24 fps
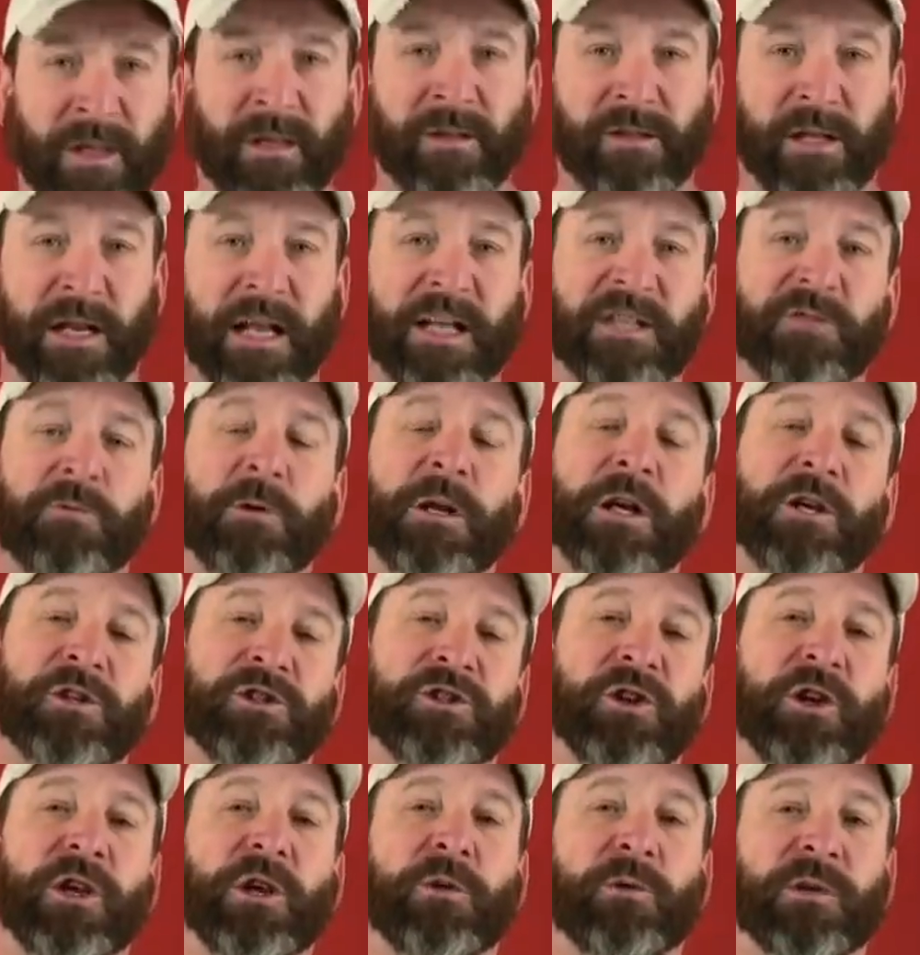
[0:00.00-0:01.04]
The next one I'll
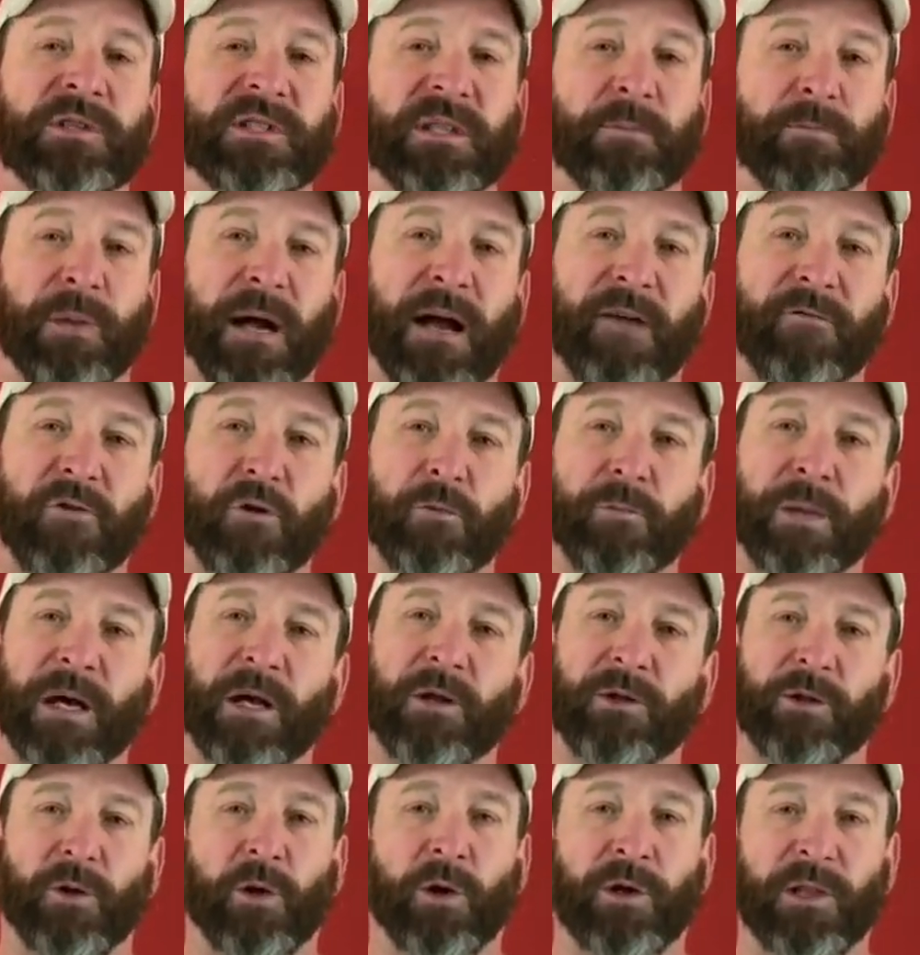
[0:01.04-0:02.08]
show you is the Bravo
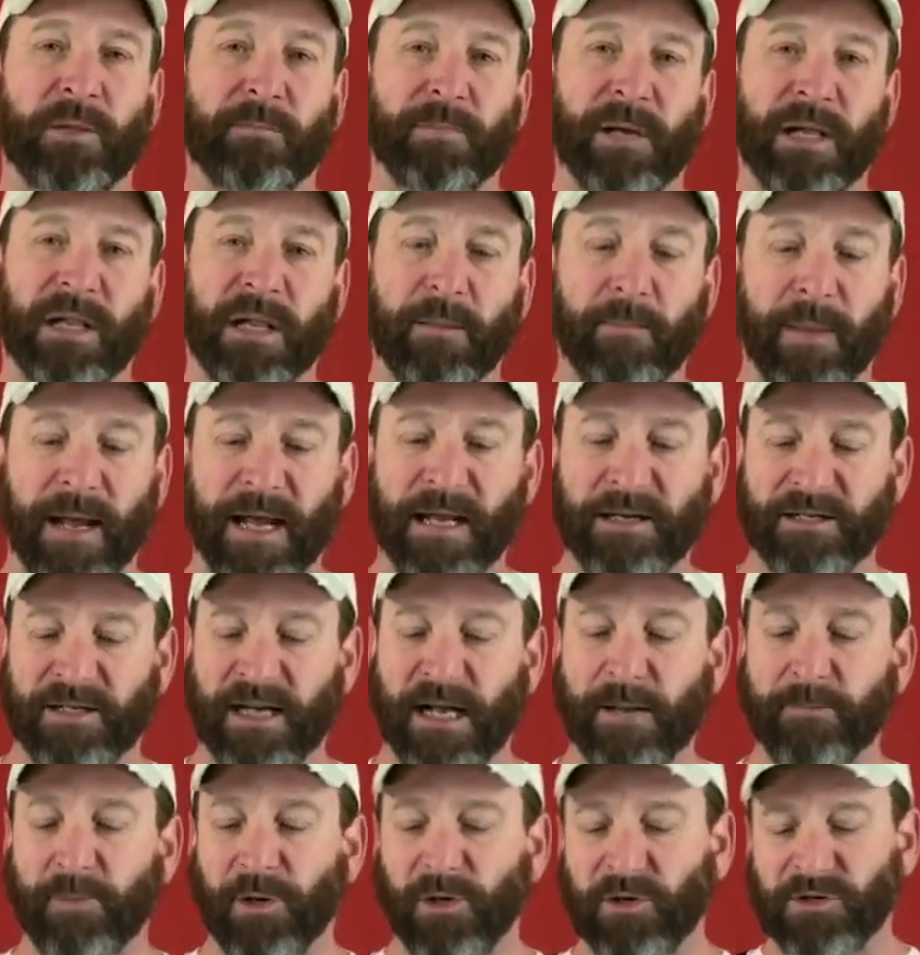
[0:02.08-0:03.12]
belt or the belly band
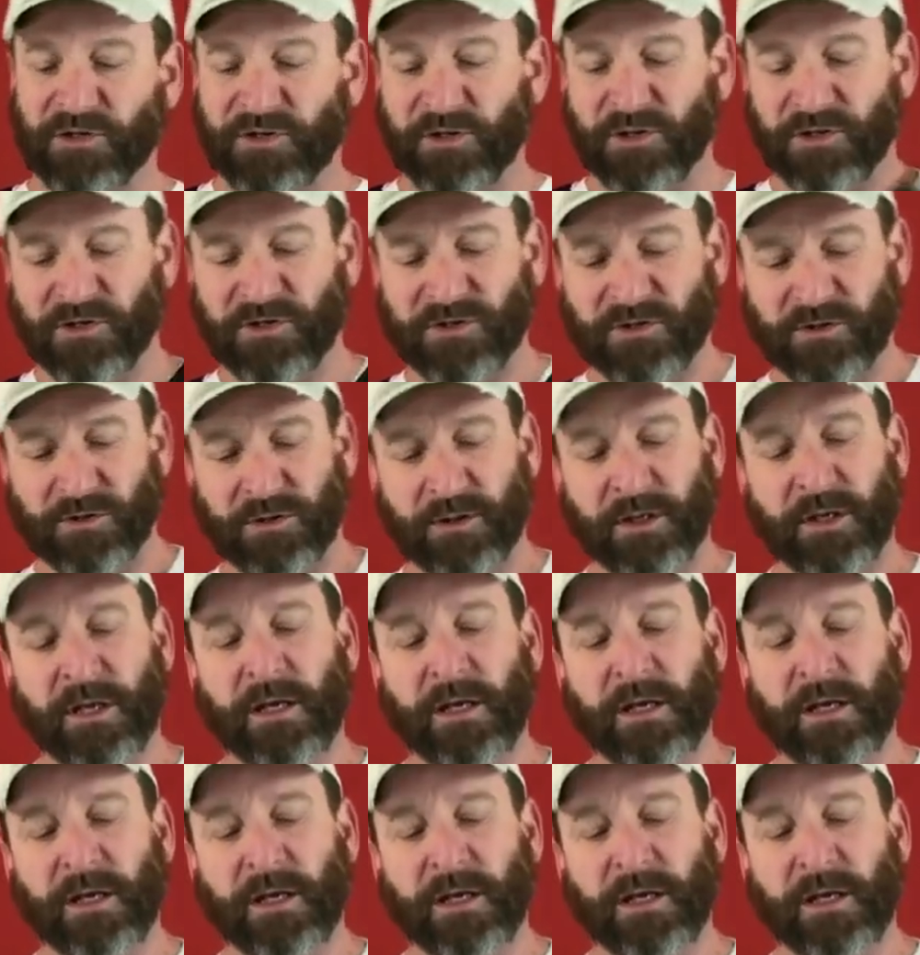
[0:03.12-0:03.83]
type holsters.